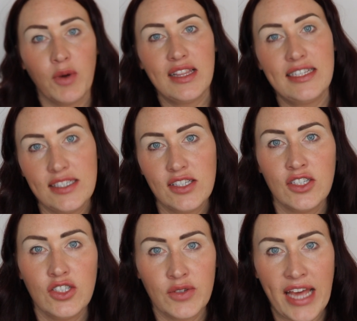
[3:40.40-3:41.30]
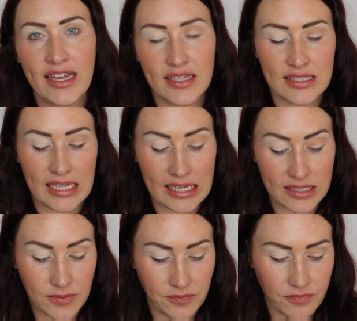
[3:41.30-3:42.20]
what Lizzie's going to do next
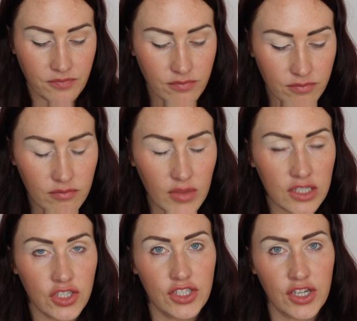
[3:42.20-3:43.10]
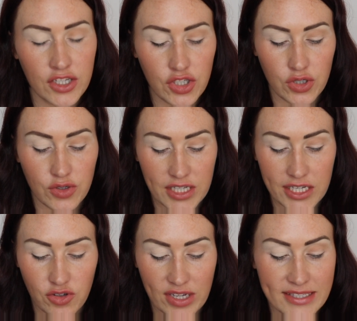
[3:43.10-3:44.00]
is she's going to choose
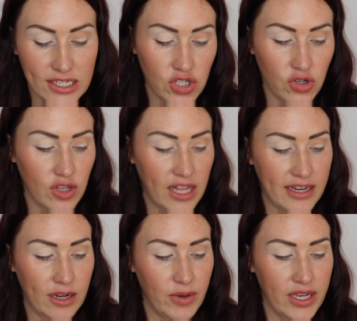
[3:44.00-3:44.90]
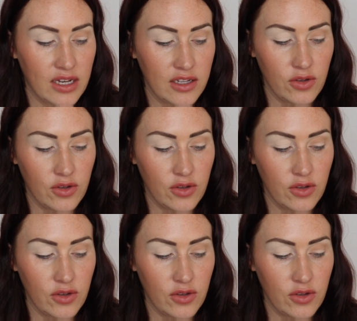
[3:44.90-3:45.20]
a transition colour. Now we're going to